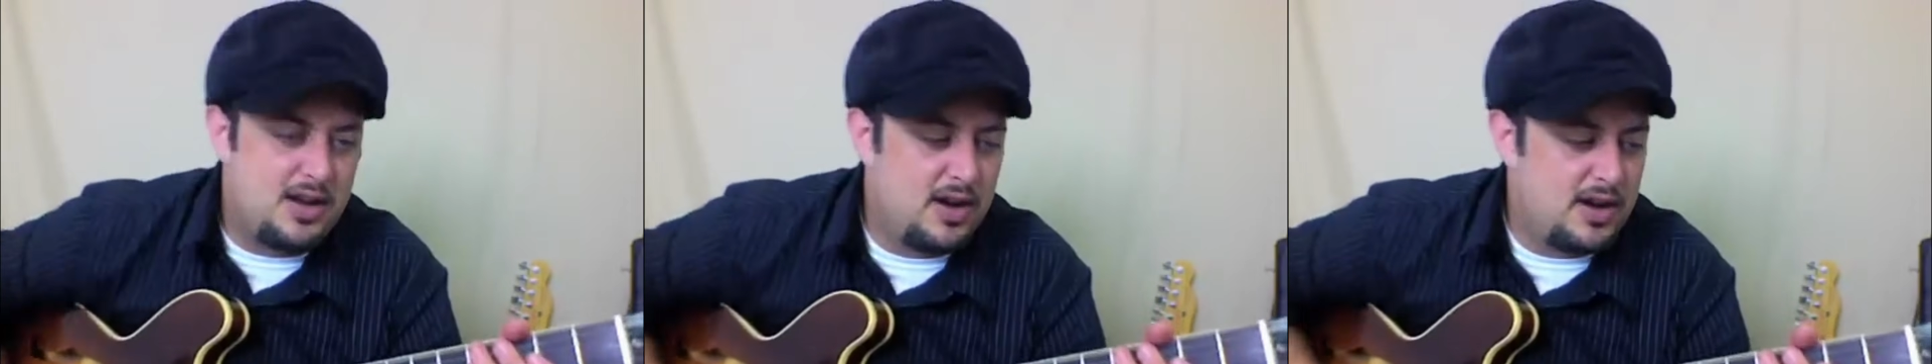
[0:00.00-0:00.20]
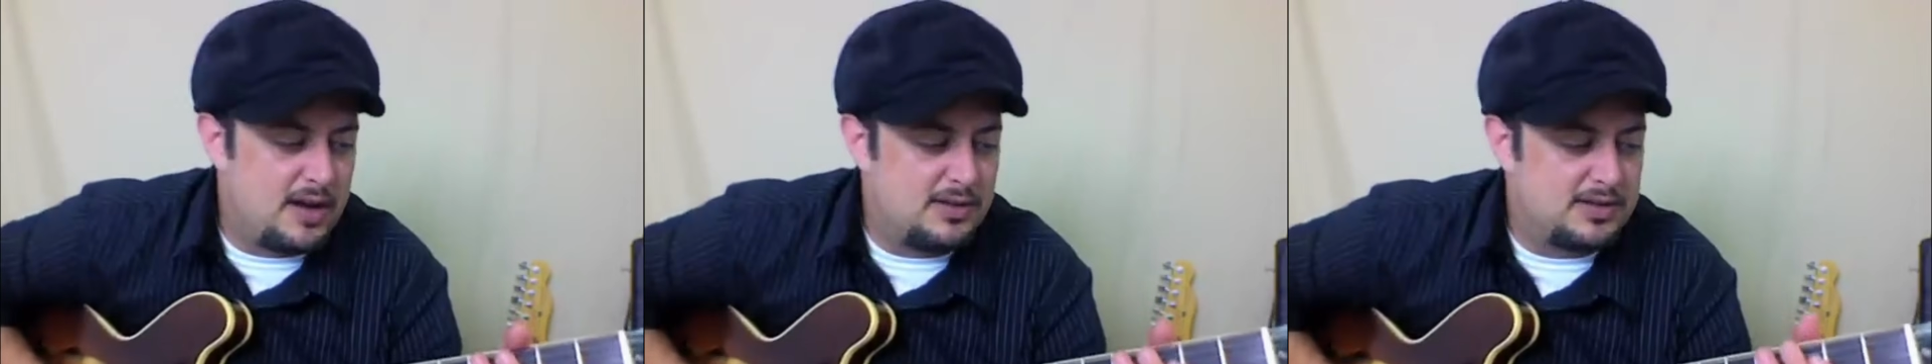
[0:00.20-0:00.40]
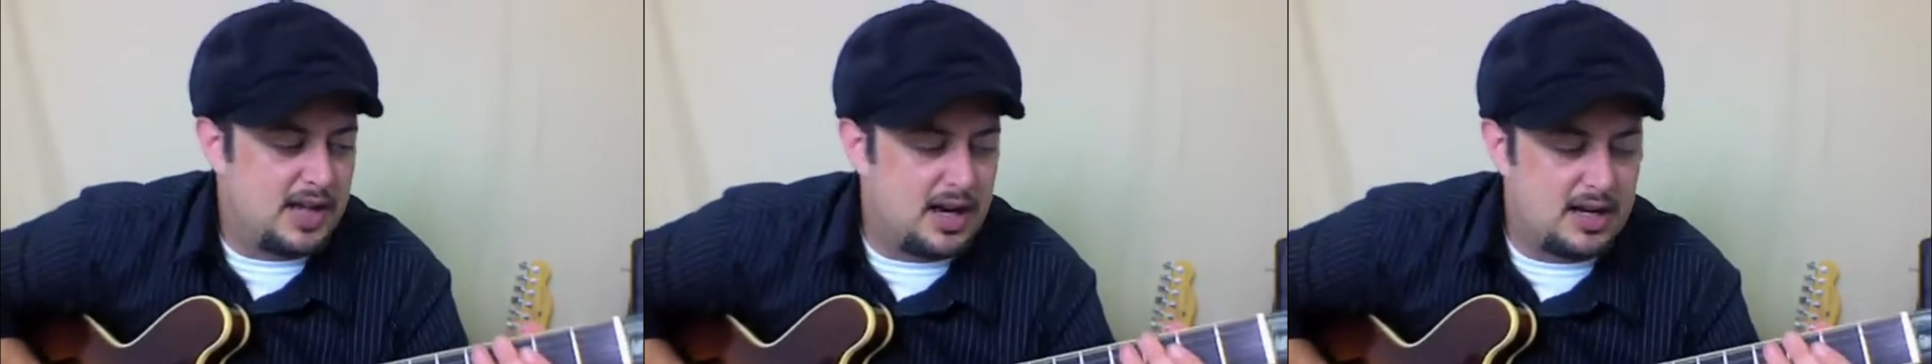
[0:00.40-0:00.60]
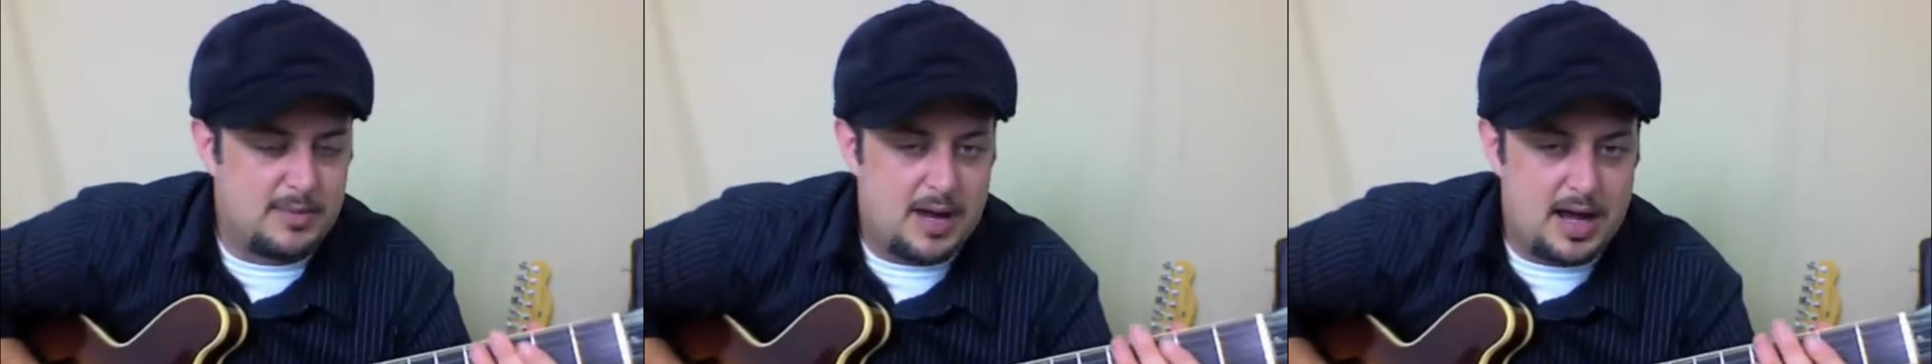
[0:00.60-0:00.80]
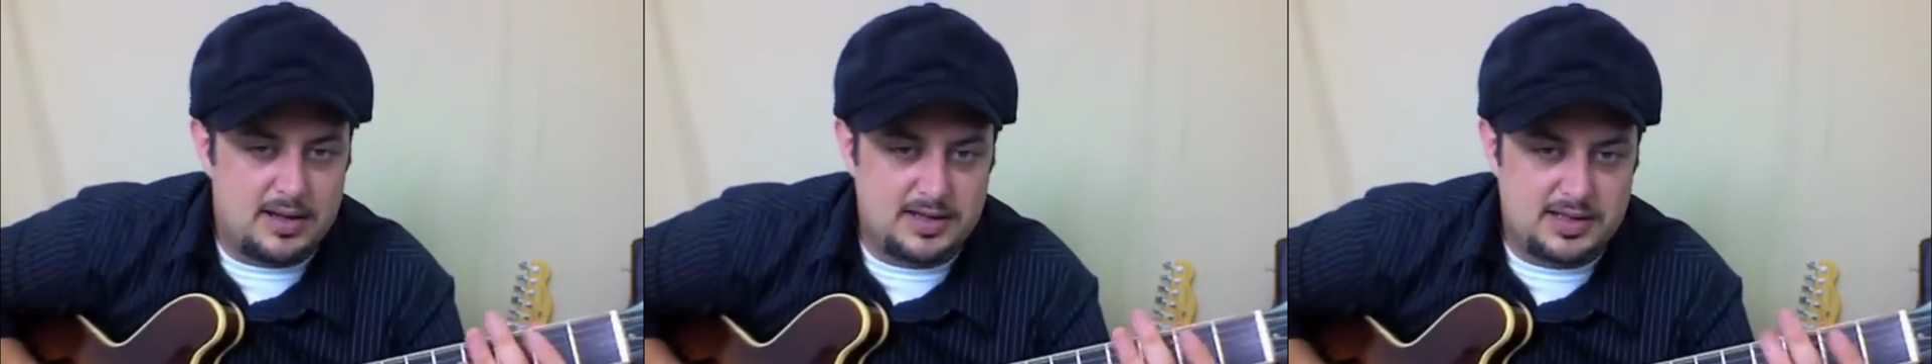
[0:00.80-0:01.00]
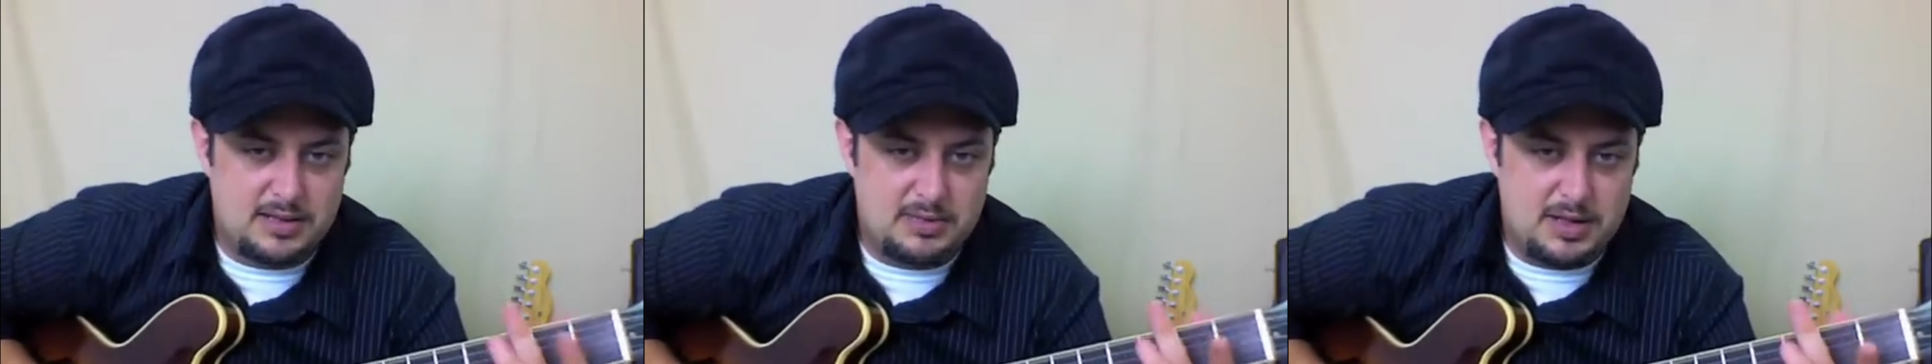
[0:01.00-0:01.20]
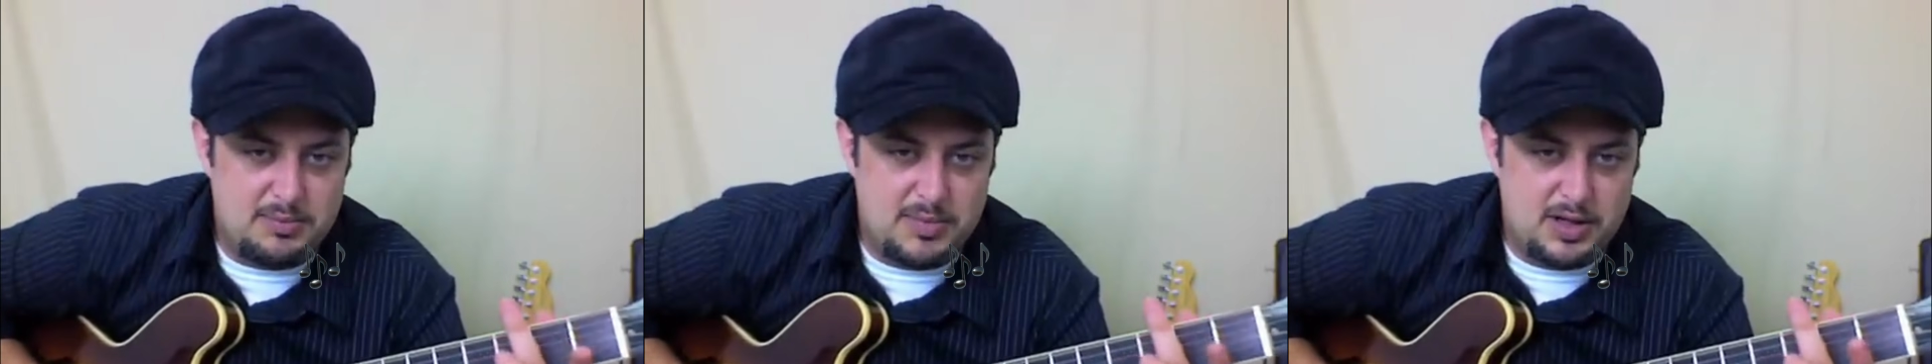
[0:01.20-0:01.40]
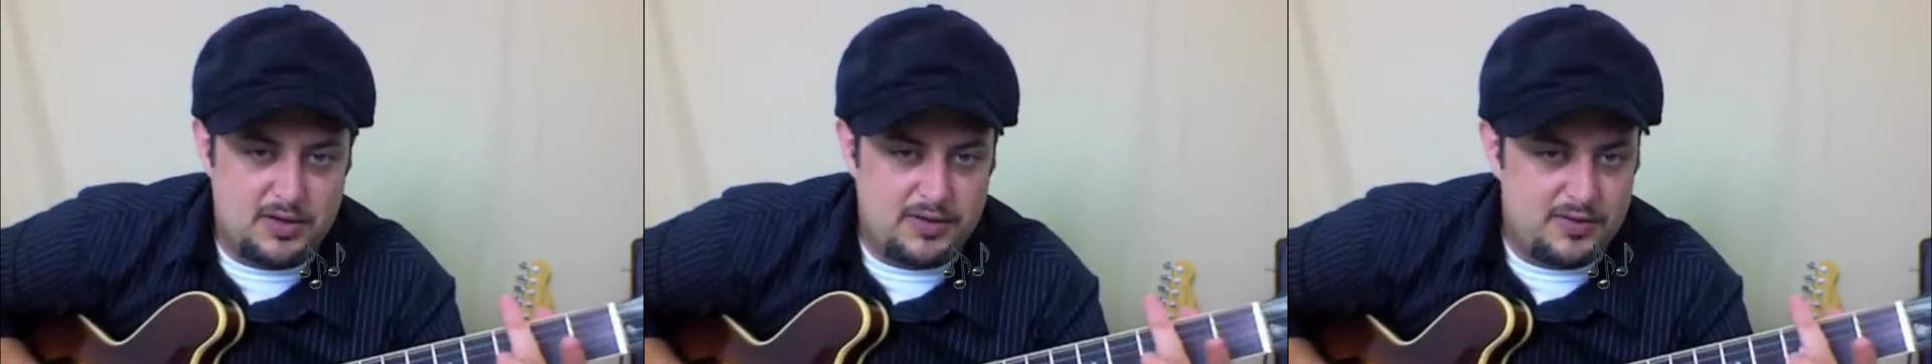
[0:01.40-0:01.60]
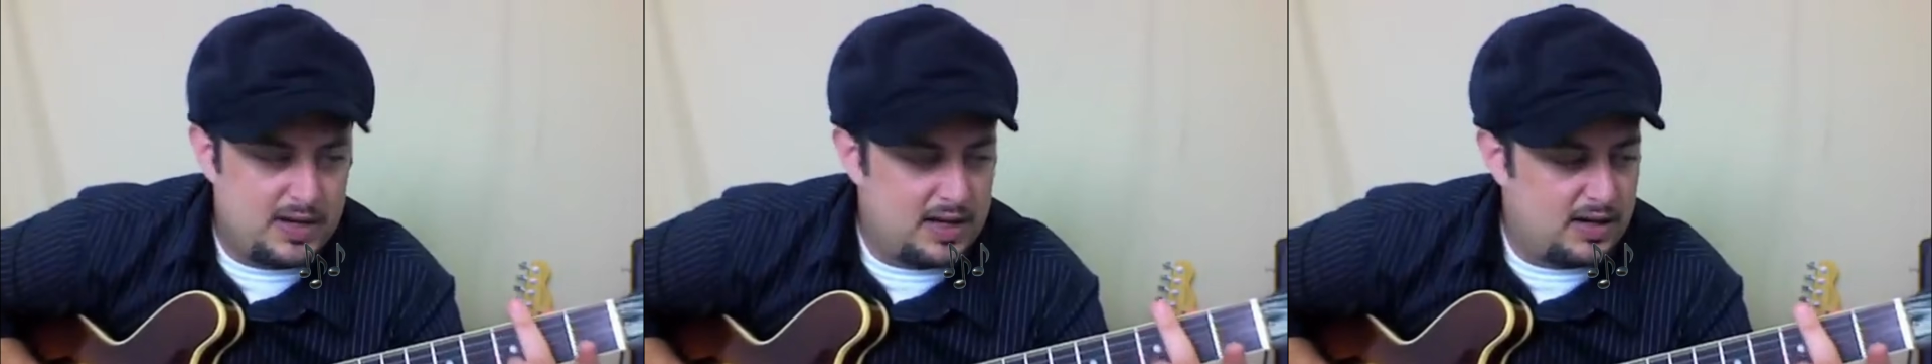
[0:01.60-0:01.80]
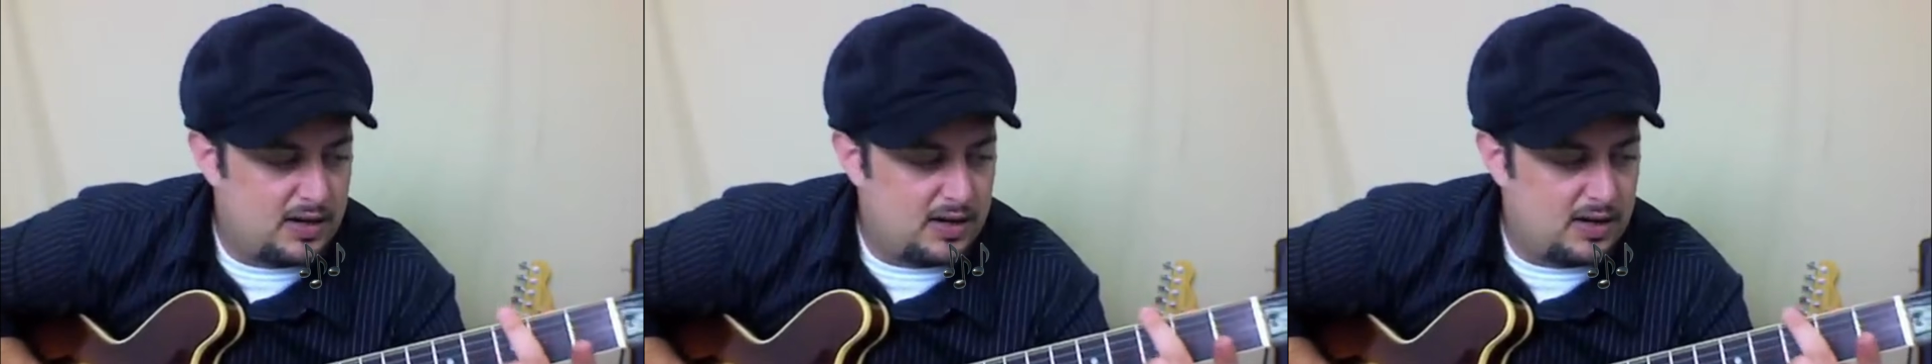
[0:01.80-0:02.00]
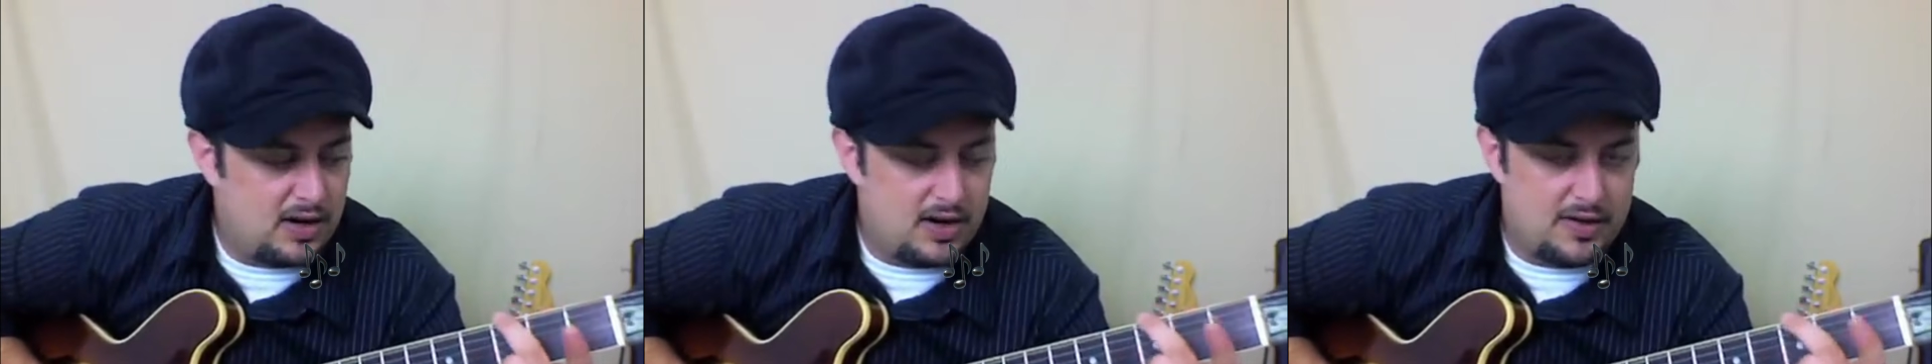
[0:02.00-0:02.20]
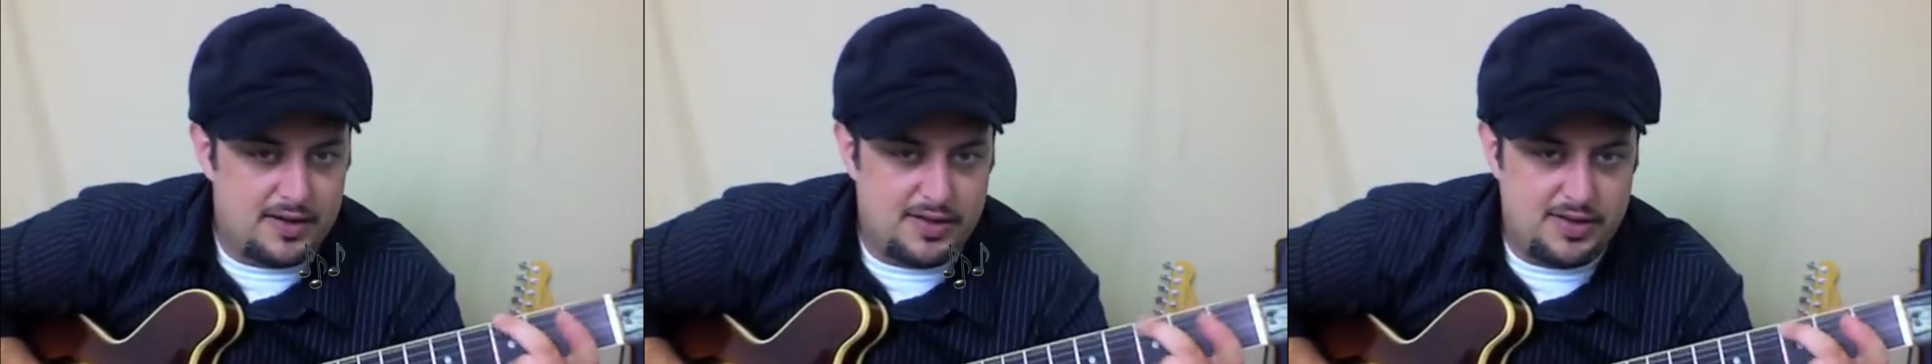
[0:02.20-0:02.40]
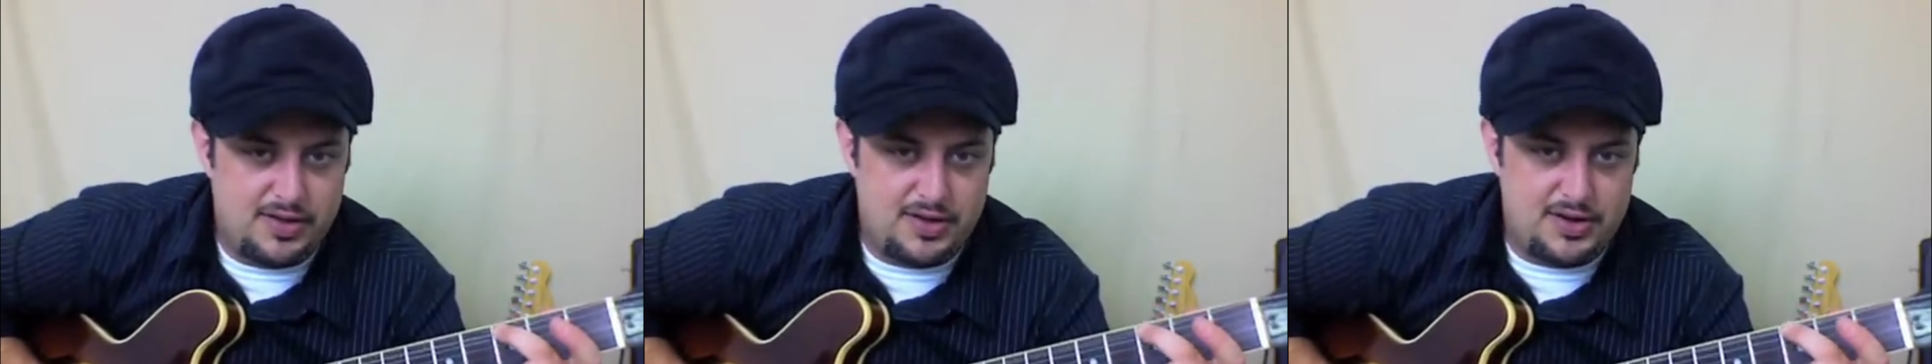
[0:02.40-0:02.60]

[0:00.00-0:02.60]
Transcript: note I was talking about is going to be middle finger on the